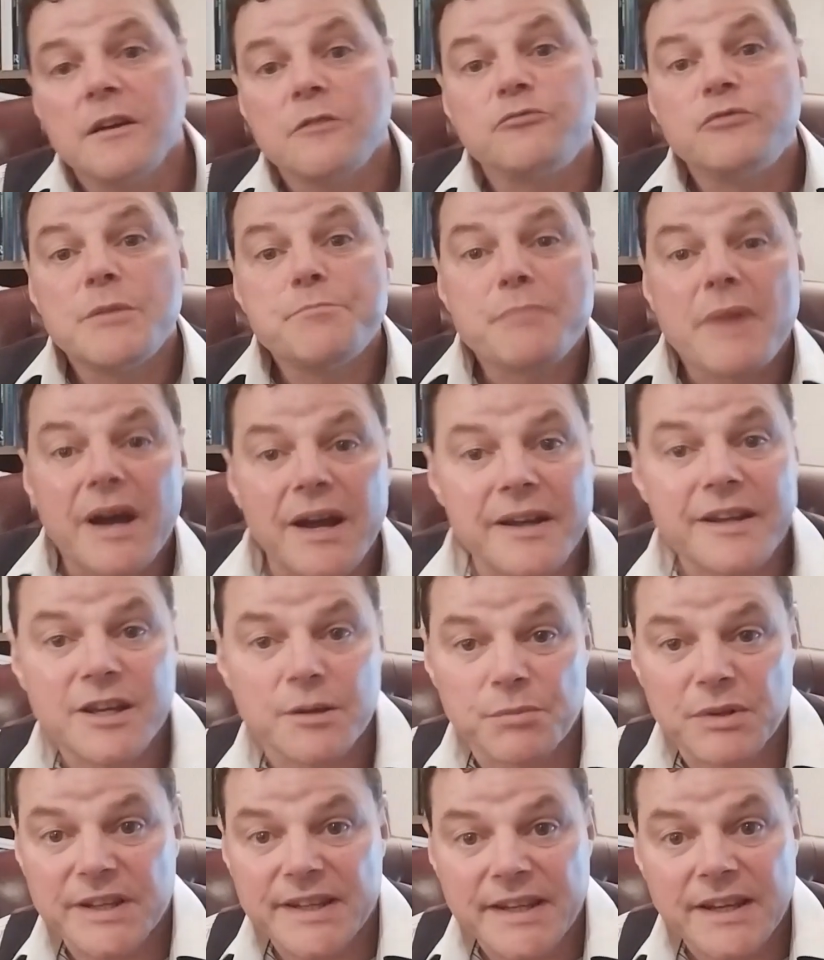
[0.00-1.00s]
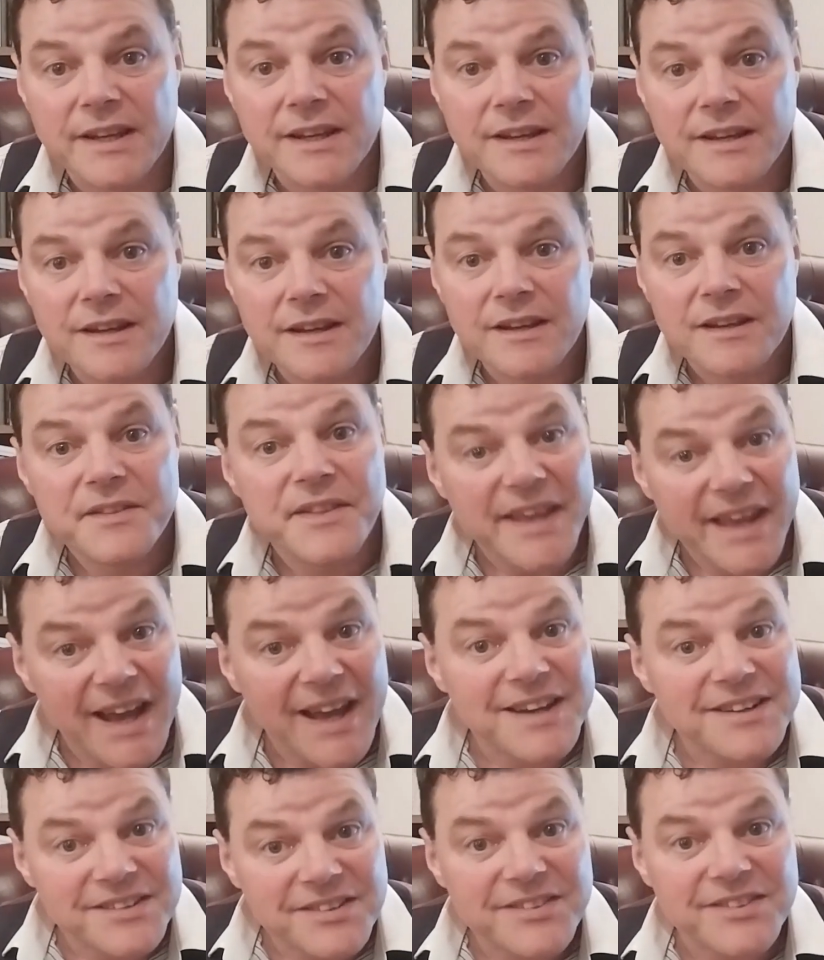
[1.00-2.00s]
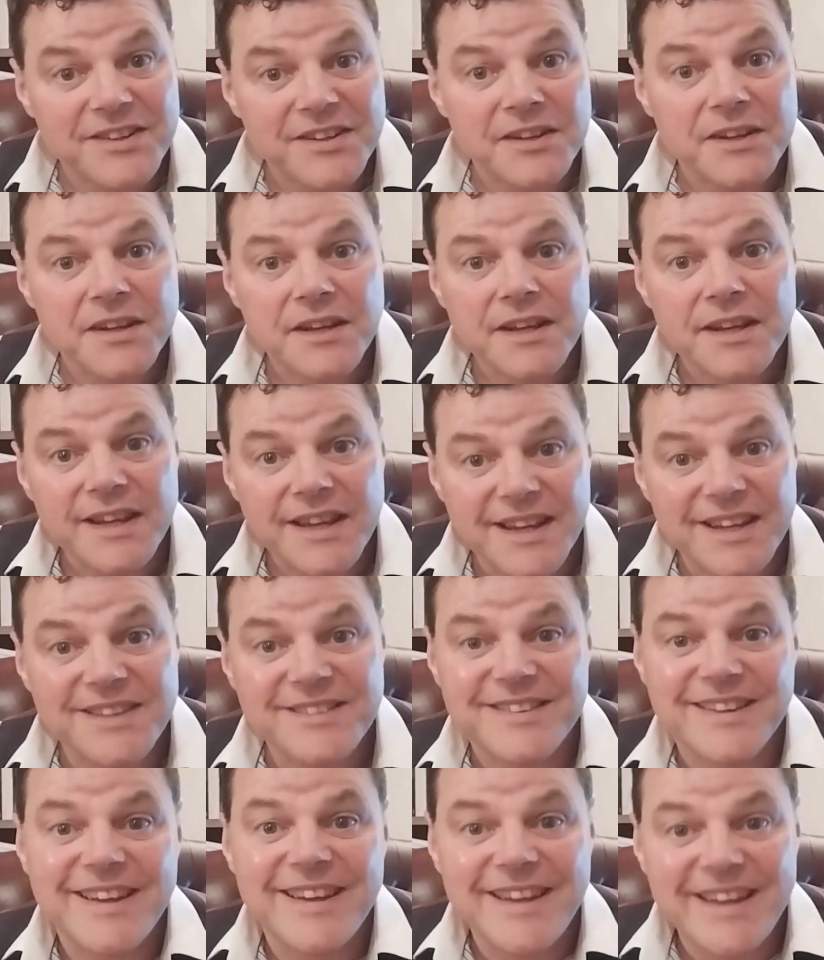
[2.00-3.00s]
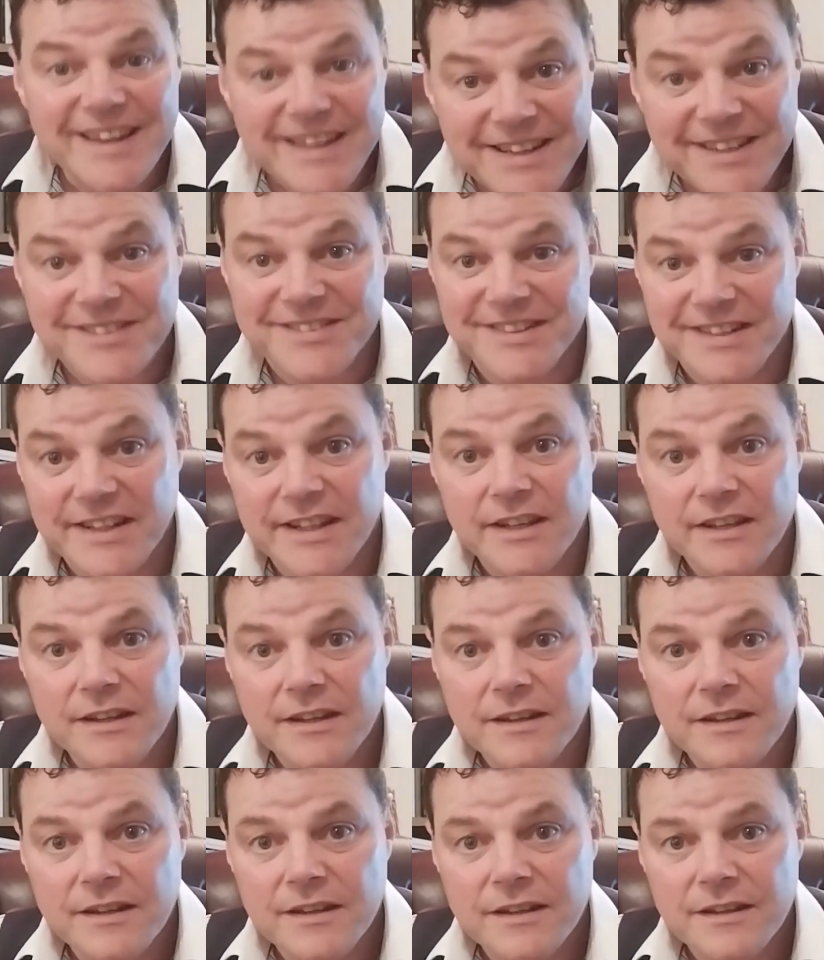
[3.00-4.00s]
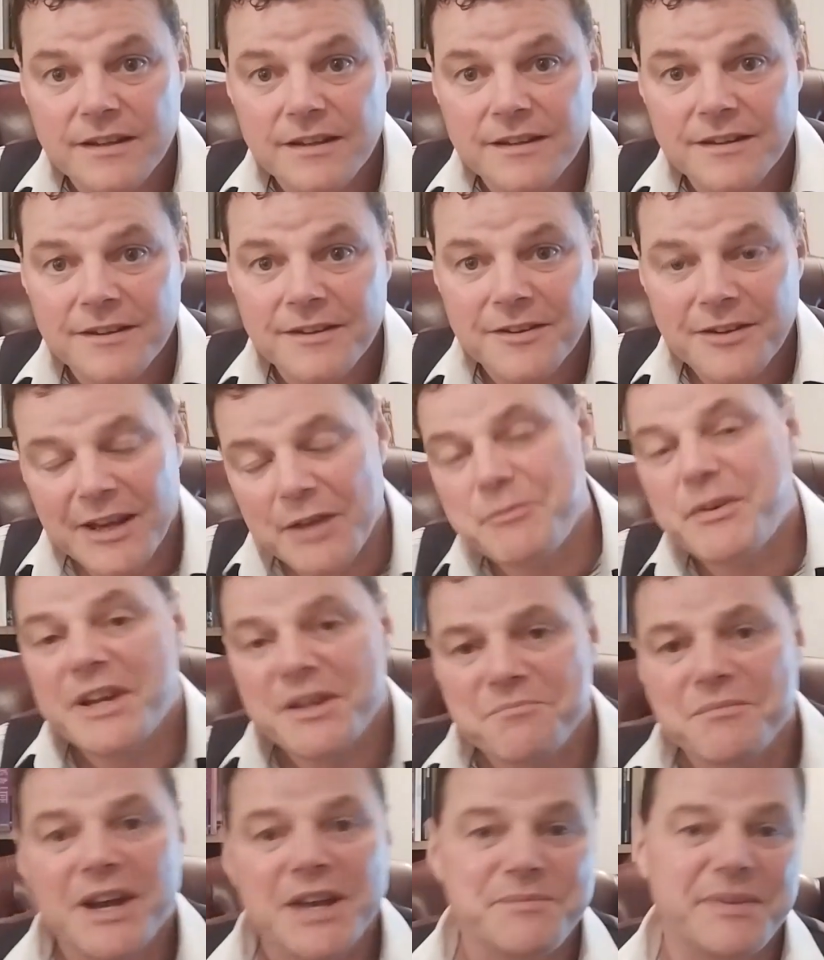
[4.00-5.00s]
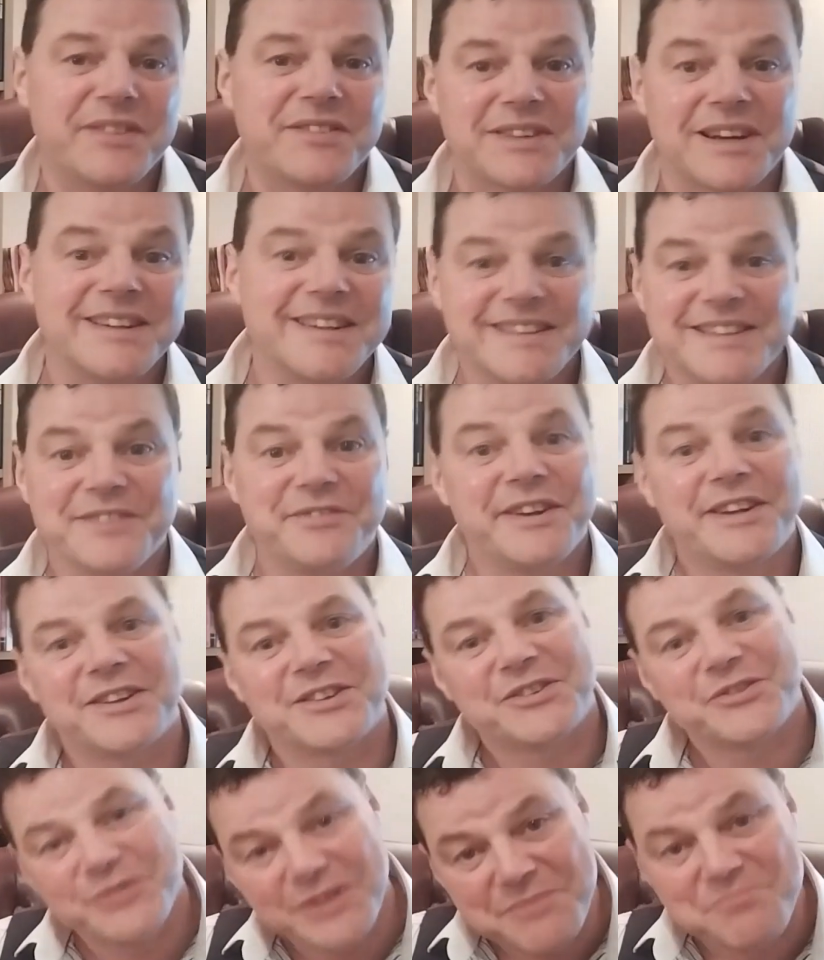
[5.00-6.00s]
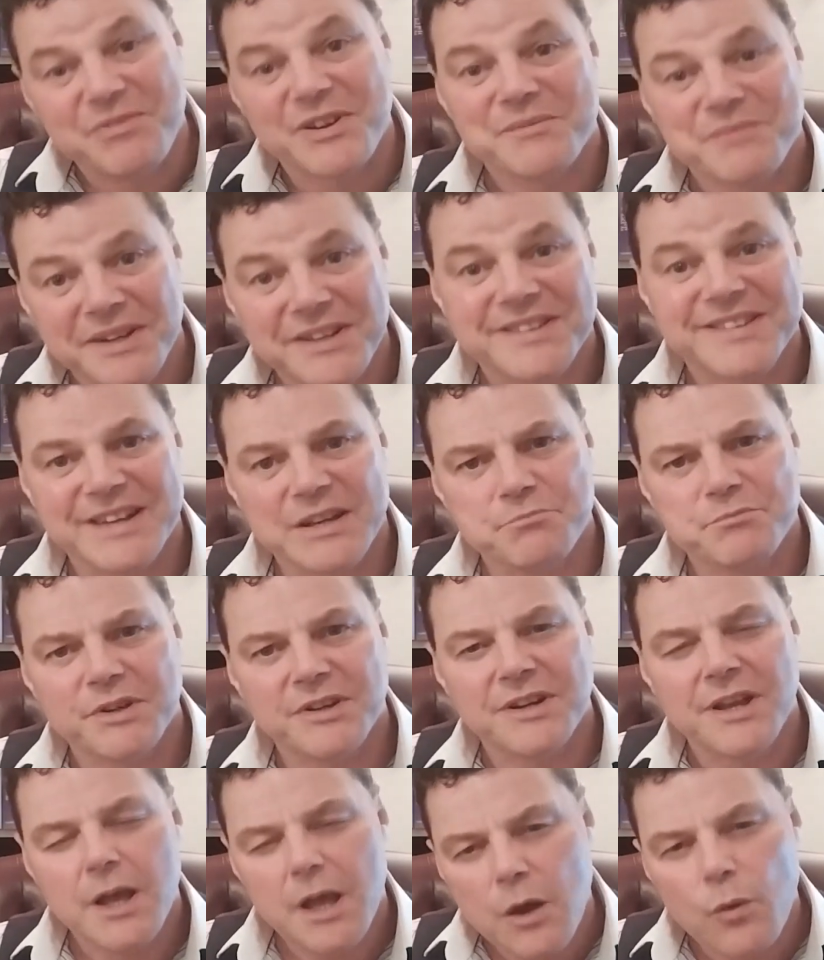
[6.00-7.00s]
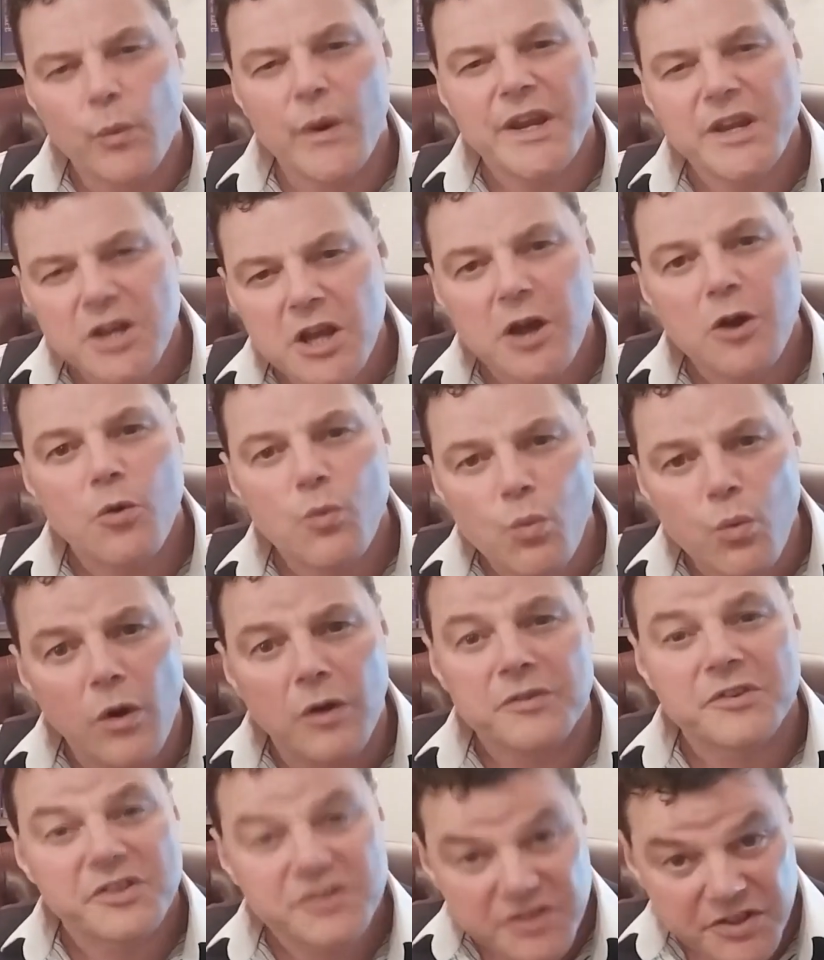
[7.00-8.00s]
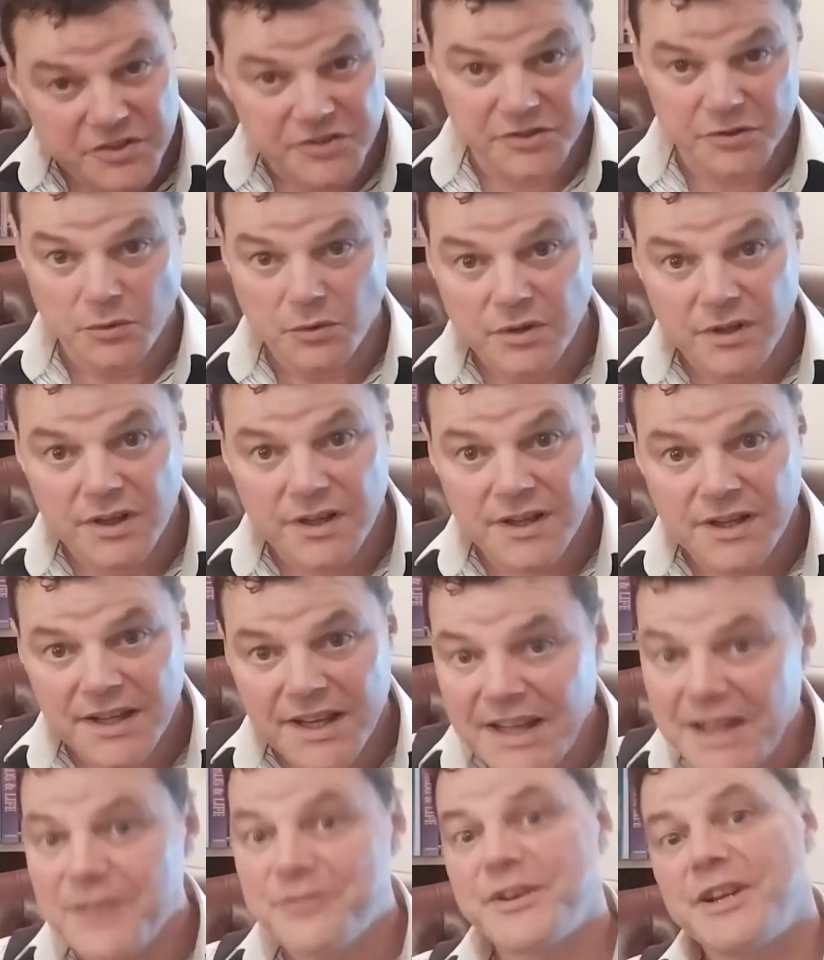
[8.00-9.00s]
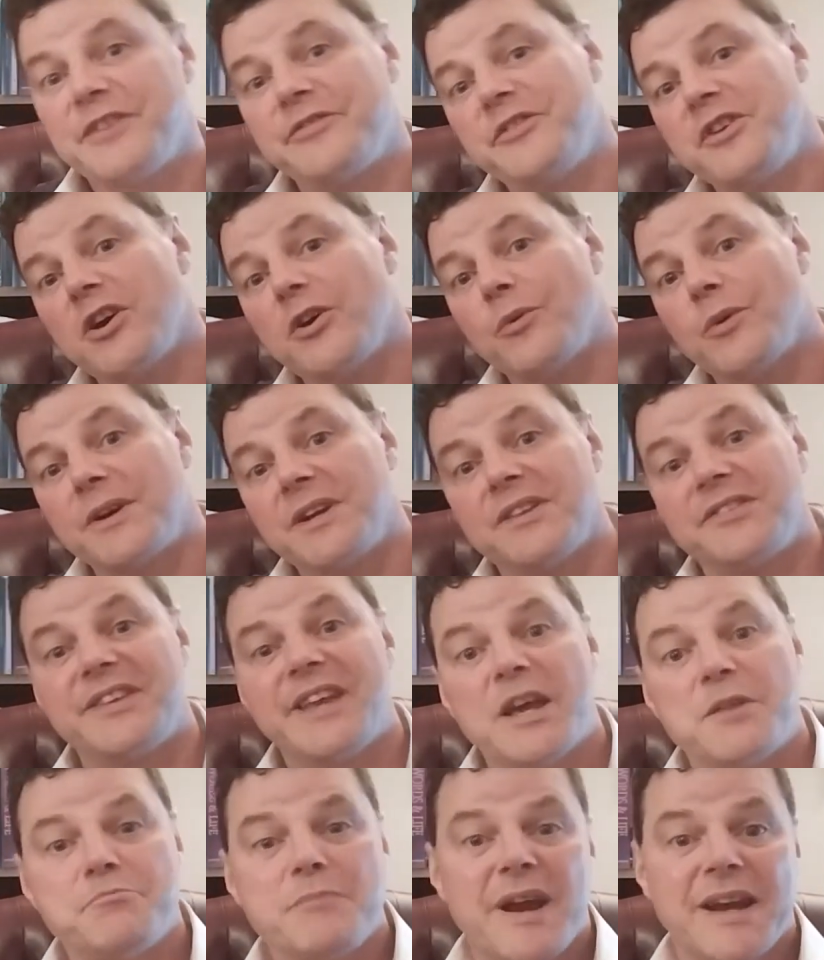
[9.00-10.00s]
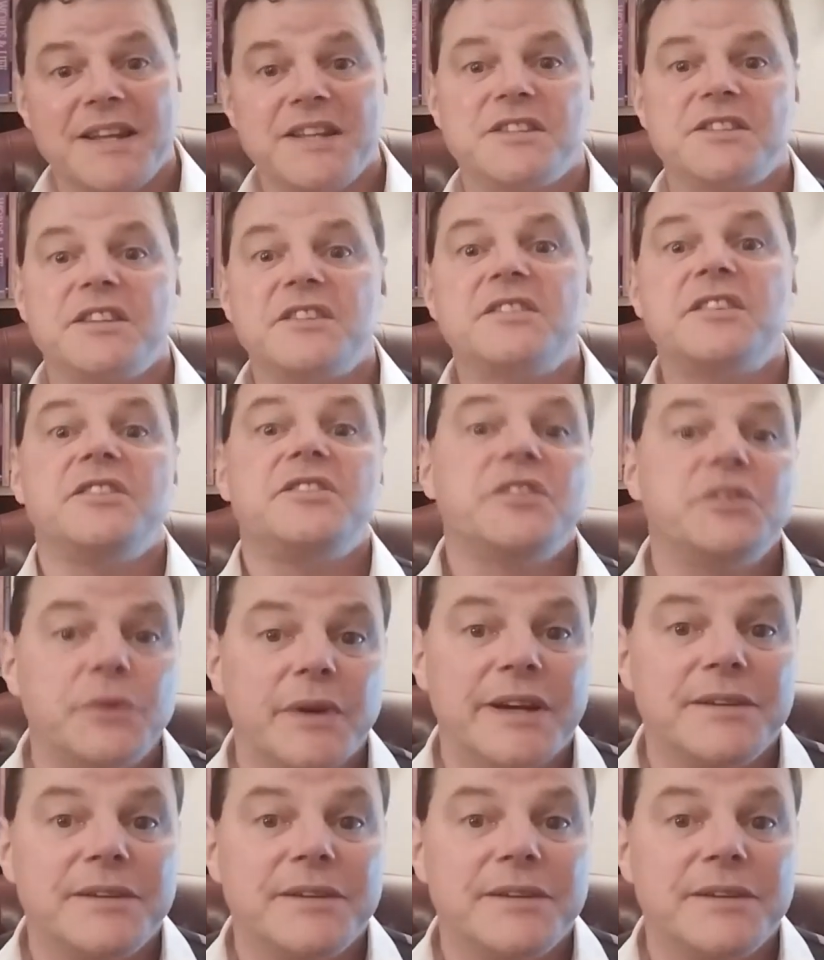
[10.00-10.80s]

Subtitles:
Remarkably, the answer is easy. I mean, it might be slightly difficult to implement it, but we know what to do, even if no one has yet managed to do